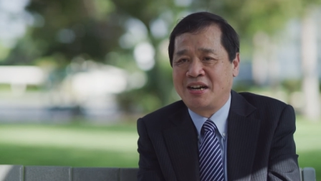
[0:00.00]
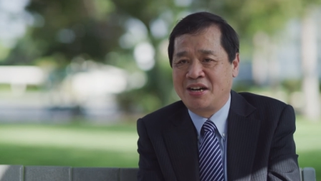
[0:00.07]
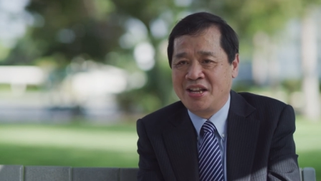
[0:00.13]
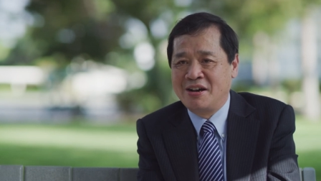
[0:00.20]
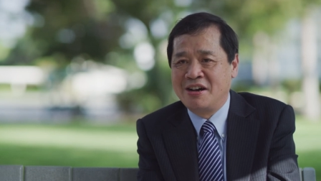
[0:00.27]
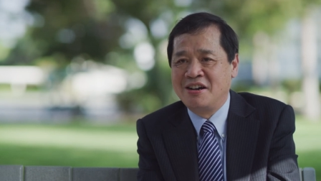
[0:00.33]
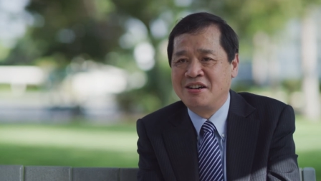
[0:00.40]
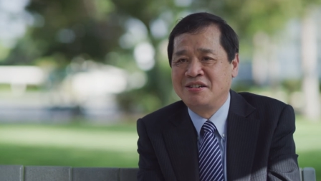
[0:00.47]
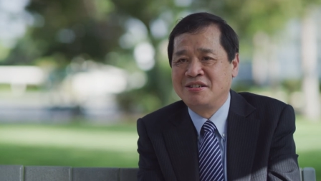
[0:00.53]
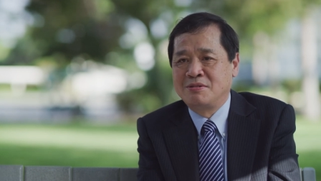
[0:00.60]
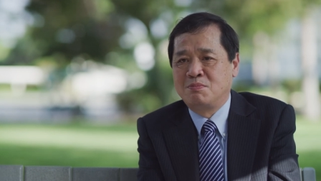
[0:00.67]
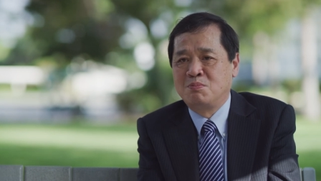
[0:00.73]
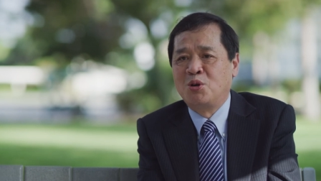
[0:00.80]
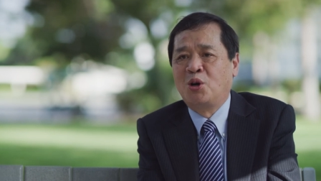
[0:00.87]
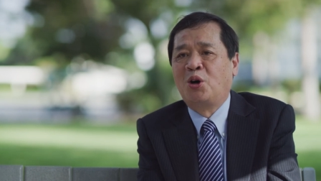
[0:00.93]
learn
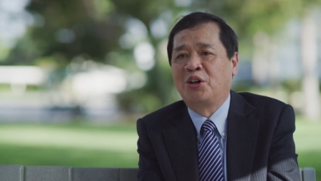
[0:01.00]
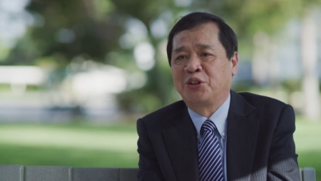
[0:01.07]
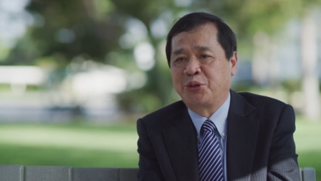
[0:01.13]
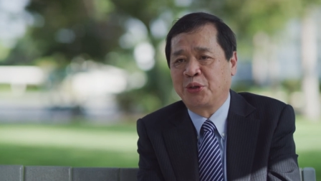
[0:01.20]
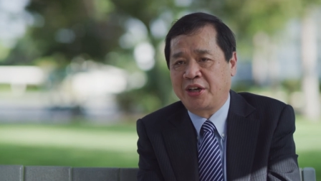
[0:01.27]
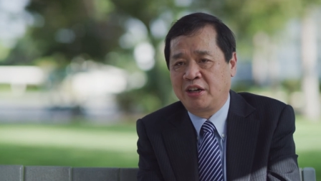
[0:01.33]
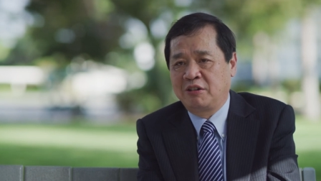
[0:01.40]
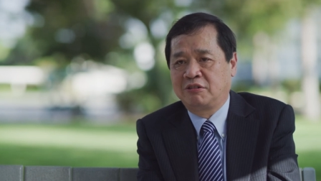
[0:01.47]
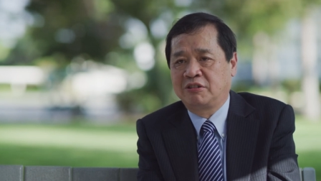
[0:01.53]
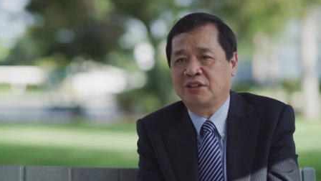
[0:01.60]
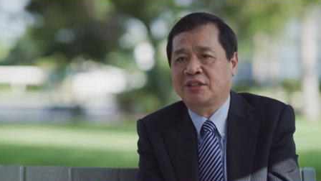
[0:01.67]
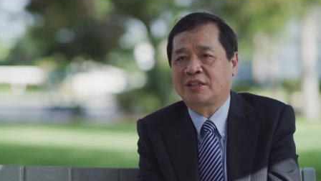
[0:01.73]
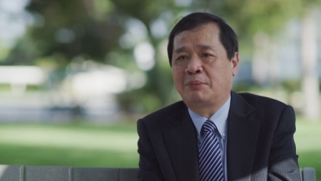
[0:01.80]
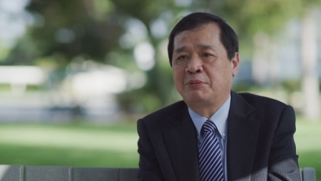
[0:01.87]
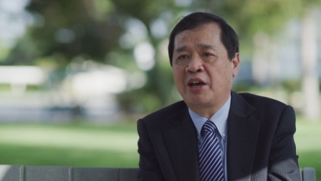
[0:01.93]
more to give
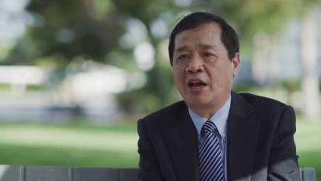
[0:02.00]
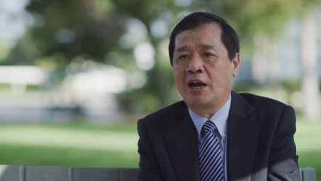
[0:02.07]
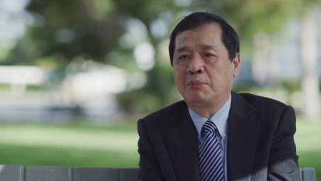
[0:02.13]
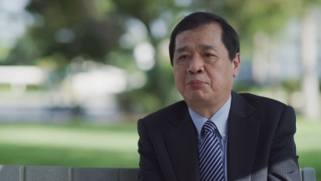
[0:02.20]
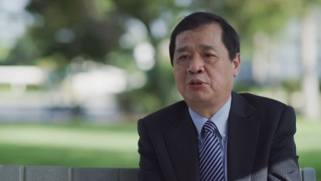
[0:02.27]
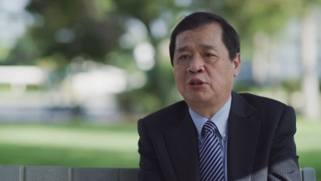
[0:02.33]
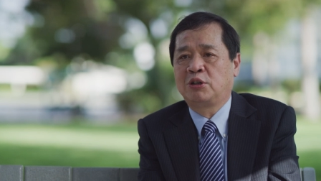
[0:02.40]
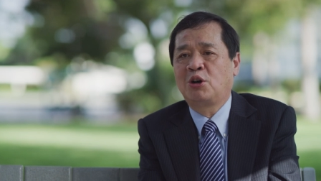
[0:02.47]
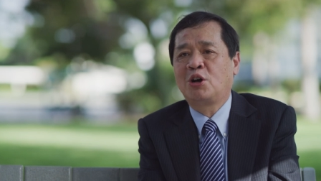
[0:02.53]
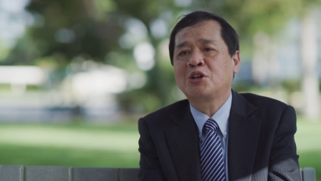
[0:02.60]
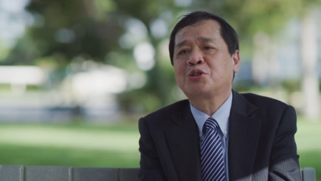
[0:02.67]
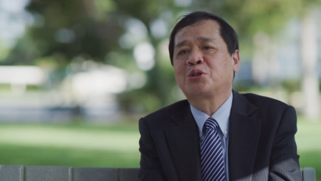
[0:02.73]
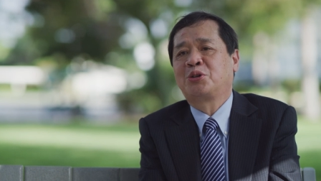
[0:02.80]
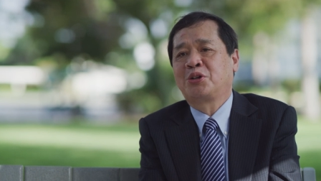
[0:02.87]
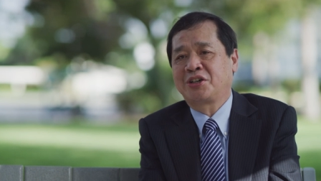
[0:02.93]
some help.
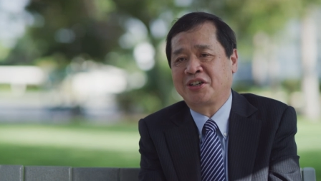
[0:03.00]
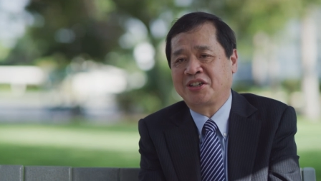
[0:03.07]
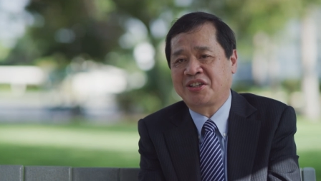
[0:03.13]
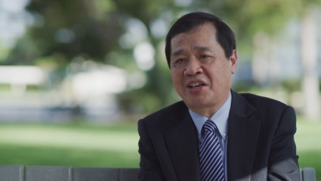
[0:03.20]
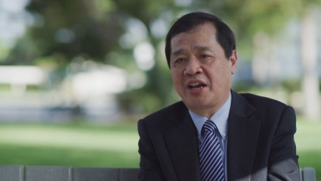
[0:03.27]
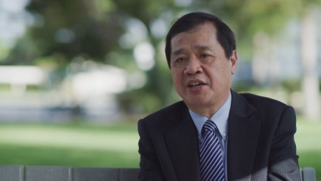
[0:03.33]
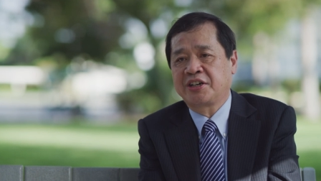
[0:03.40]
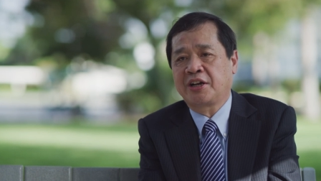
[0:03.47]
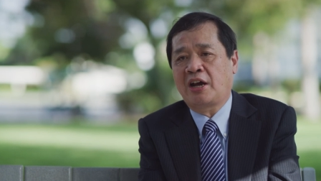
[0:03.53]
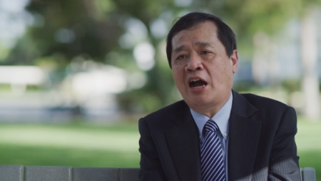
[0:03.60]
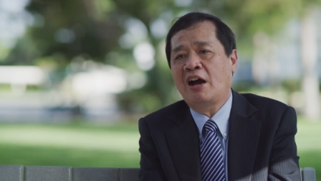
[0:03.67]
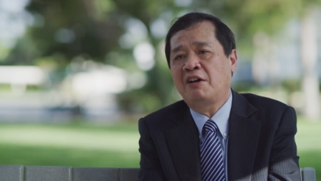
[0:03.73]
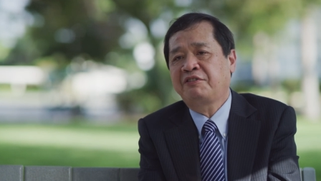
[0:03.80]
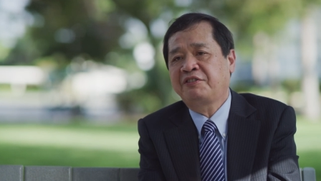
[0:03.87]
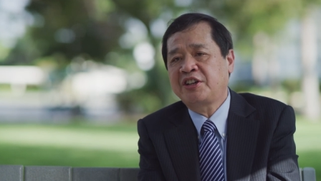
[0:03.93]
Also, she said,
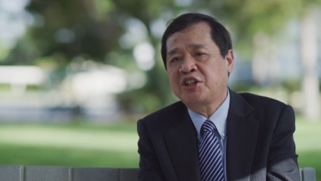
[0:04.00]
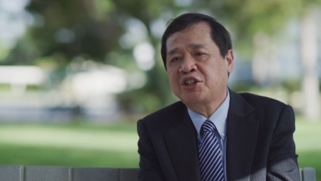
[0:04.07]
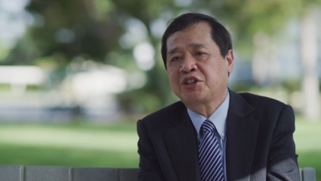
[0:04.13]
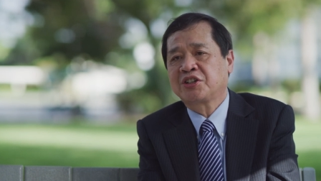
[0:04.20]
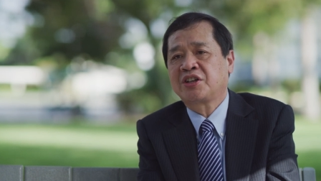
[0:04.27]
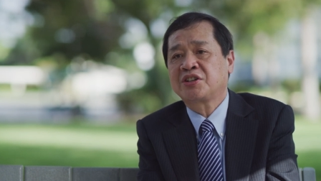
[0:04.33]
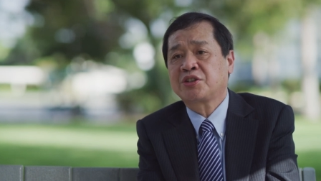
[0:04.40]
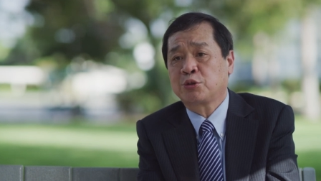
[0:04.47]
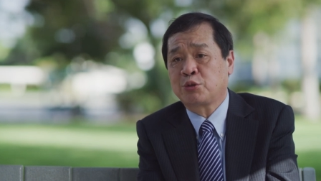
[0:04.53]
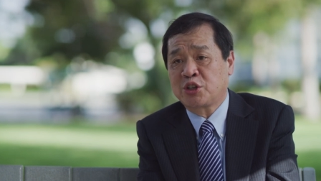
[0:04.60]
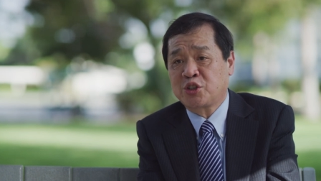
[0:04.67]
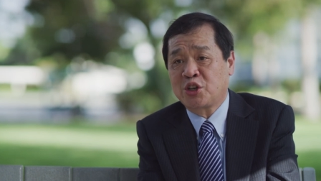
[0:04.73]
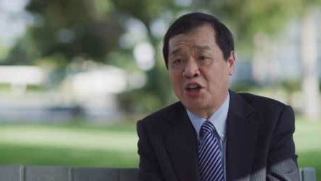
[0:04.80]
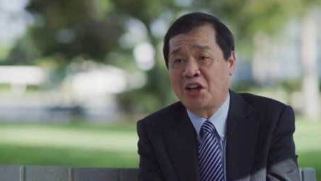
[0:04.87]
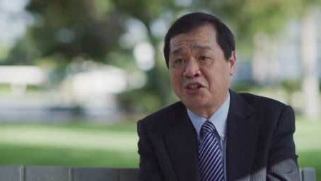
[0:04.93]
finish this
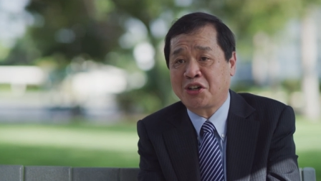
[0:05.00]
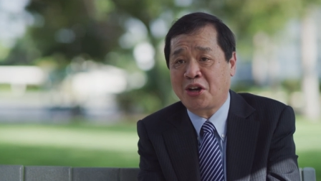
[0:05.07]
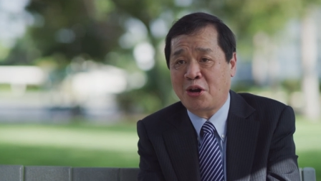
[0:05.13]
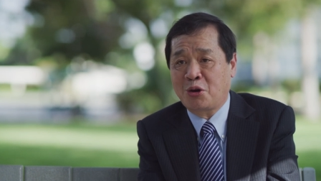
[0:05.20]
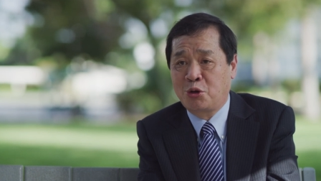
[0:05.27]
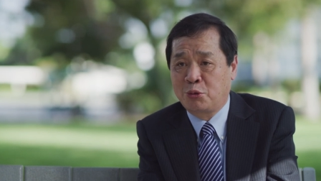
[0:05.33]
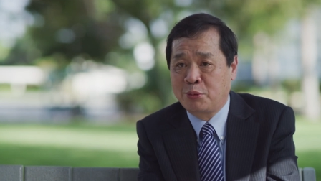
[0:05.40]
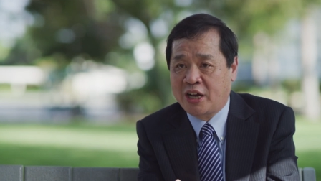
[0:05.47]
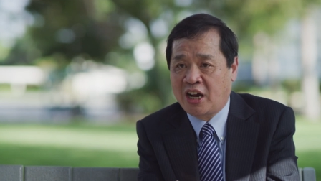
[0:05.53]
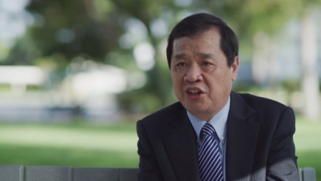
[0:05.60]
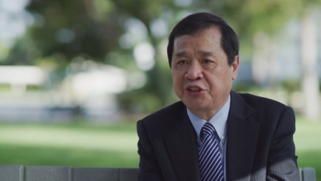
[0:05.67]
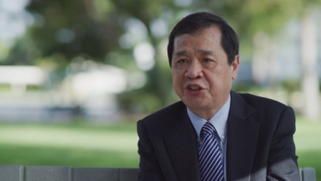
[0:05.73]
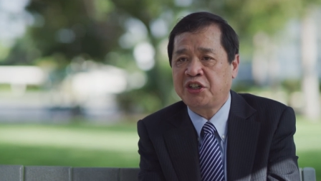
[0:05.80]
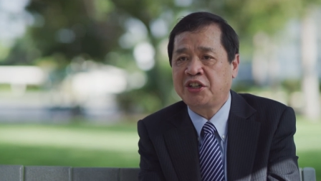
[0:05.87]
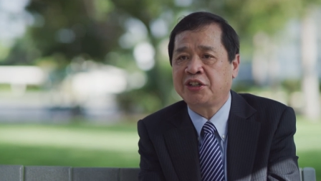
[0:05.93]
research, he will
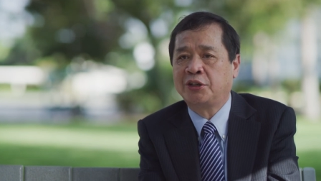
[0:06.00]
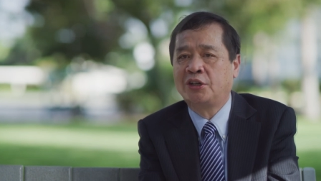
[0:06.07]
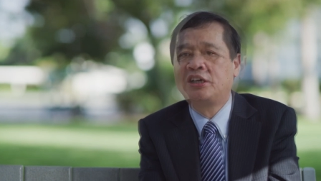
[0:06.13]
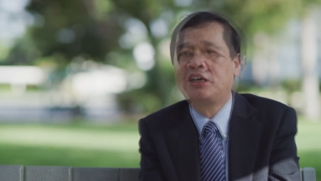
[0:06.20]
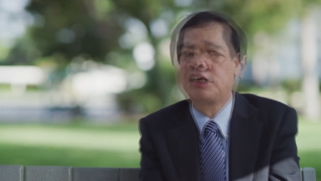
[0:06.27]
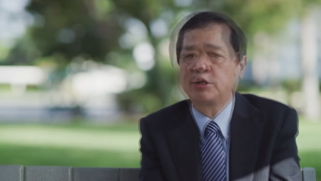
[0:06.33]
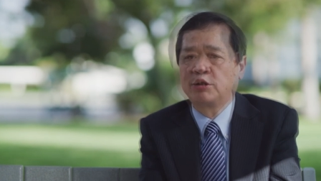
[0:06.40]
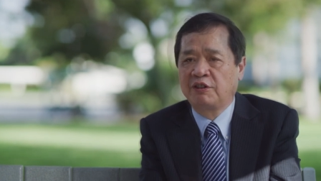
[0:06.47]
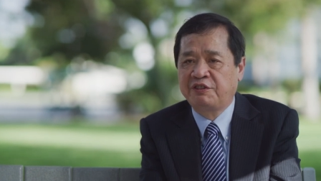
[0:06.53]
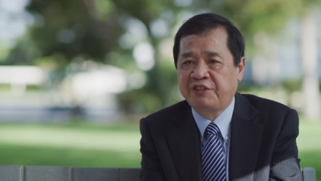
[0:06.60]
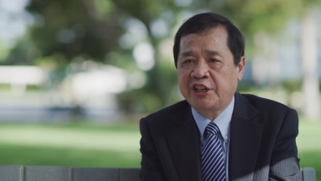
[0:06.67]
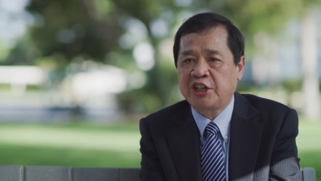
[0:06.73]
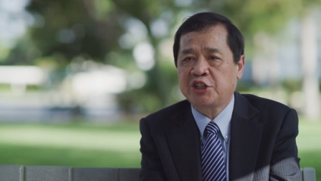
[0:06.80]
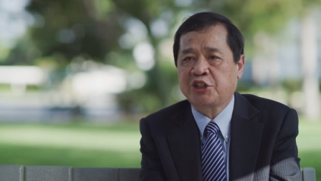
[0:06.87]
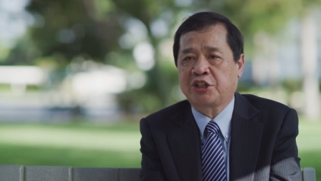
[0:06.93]
continue to
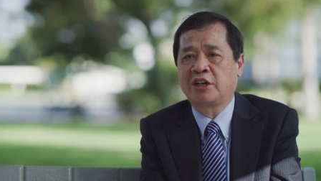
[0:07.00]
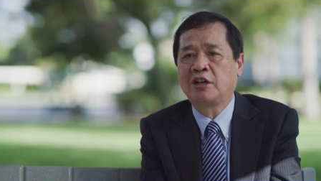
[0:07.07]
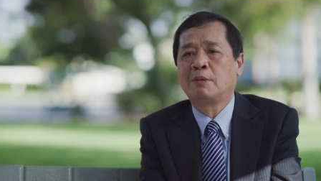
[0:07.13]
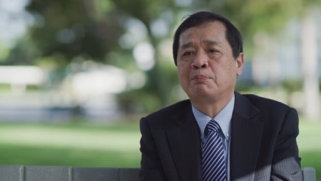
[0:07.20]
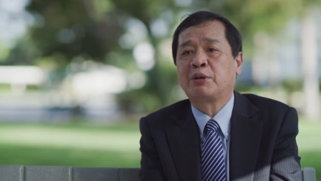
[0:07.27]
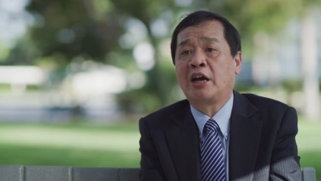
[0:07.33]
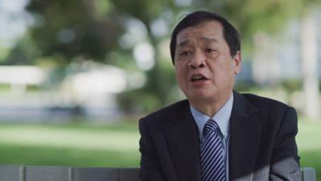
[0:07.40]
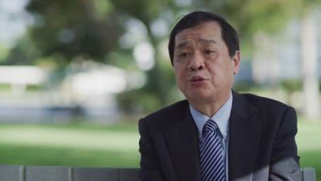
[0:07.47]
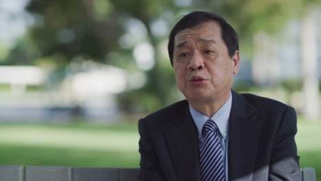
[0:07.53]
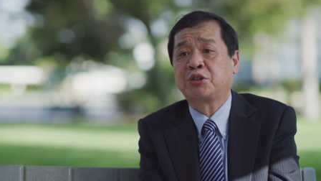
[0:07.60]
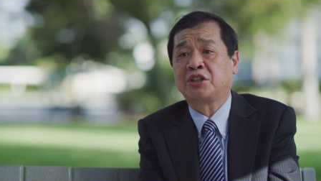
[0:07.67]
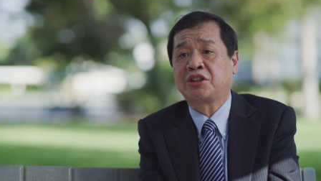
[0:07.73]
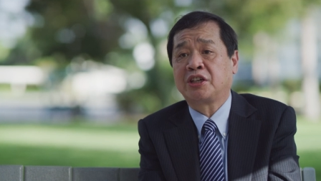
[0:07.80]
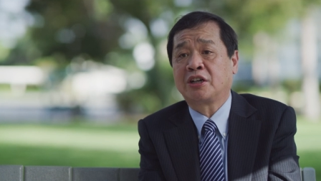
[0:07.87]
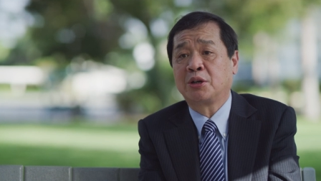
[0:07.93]
finish
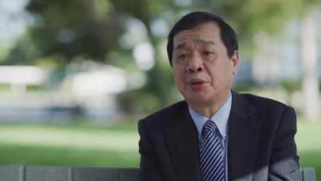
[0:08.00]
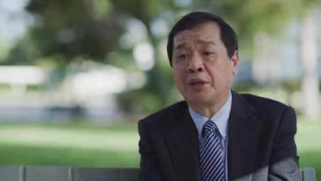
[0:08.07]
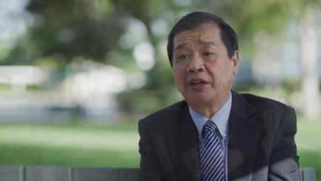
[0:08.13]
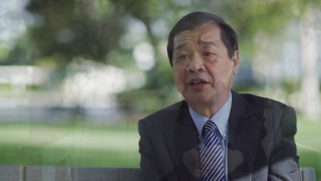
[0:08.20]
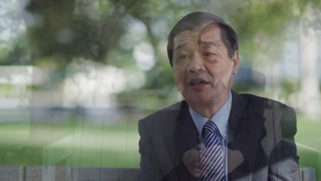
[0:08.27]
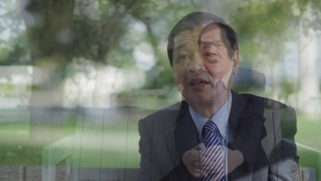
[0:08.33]
PhD degree.